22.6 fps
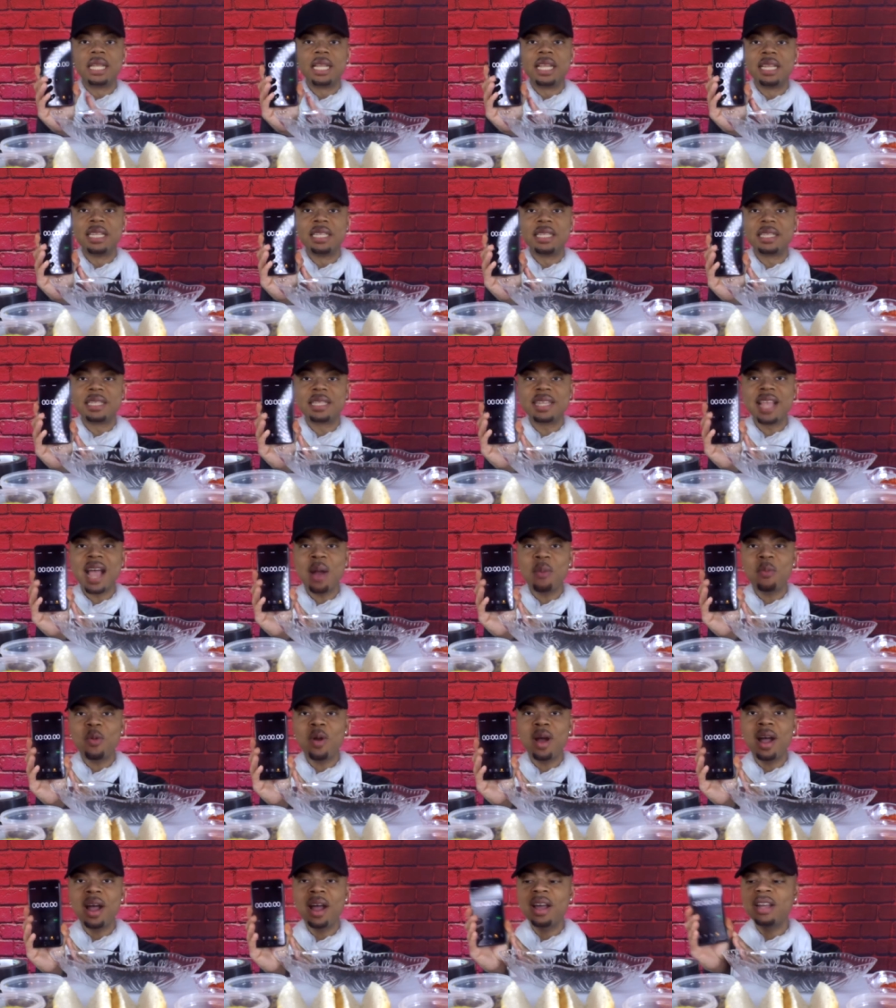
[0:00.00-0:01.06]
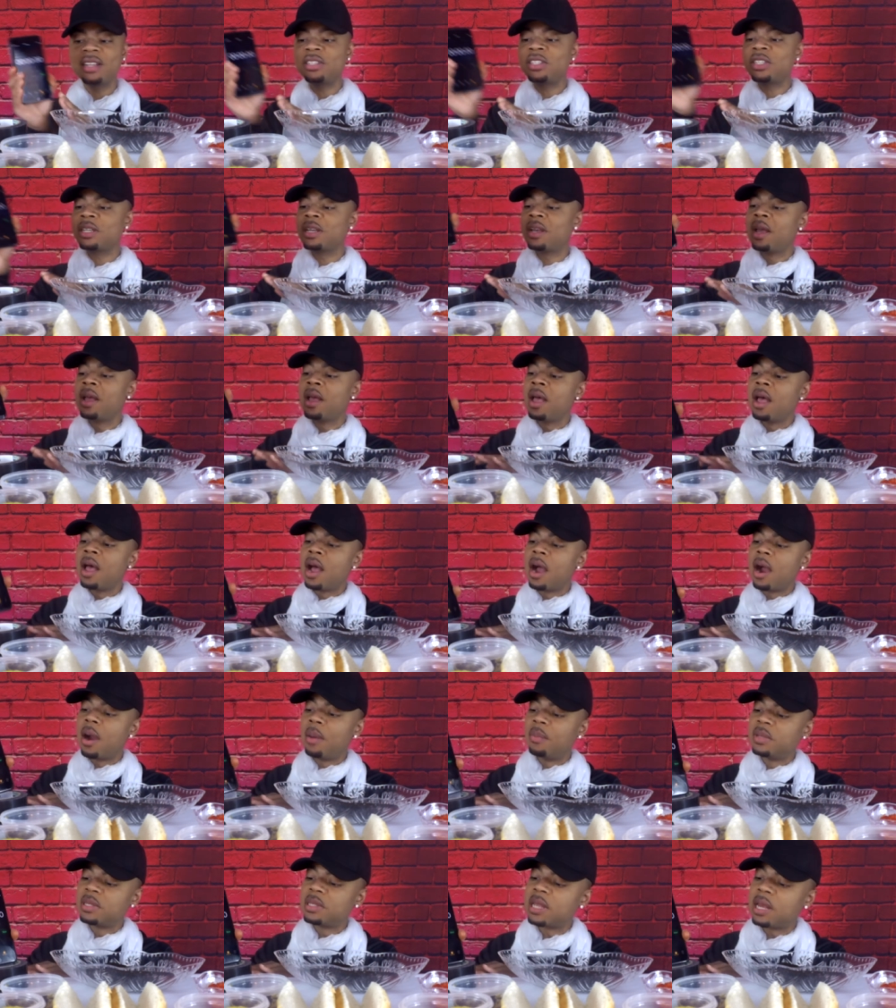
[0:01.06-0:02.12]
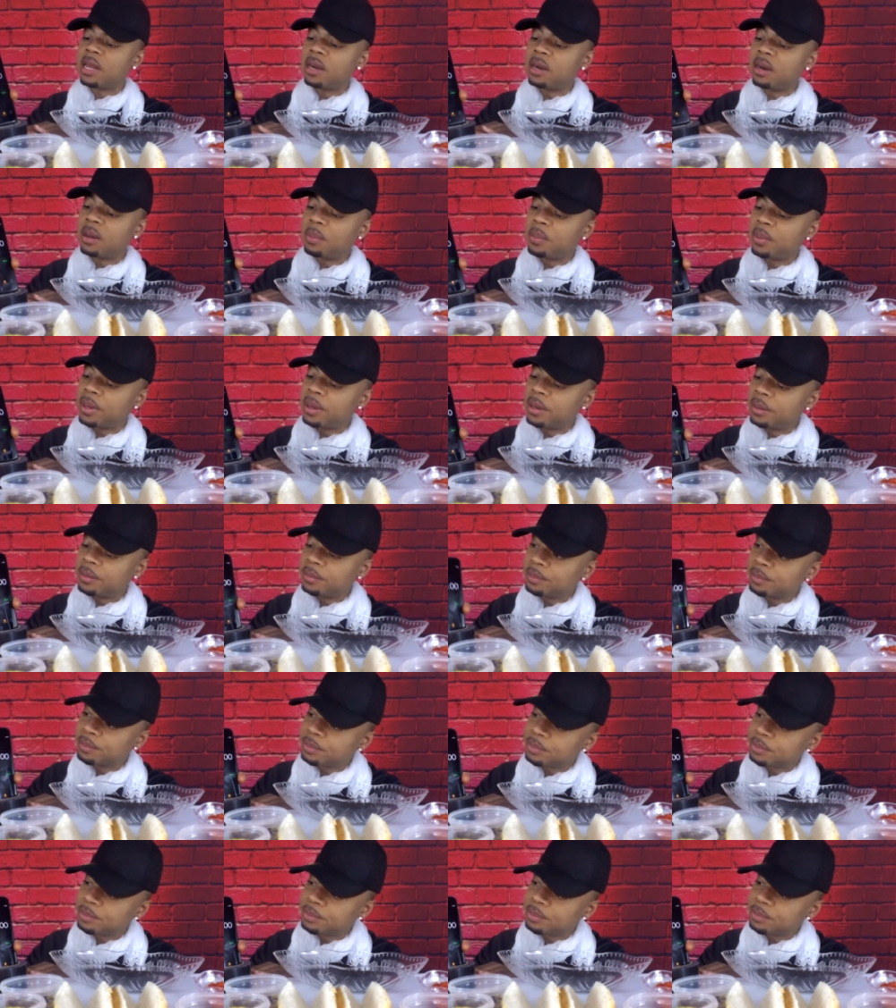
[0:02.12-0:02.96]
Stopwatch. I'm gonna set it up here.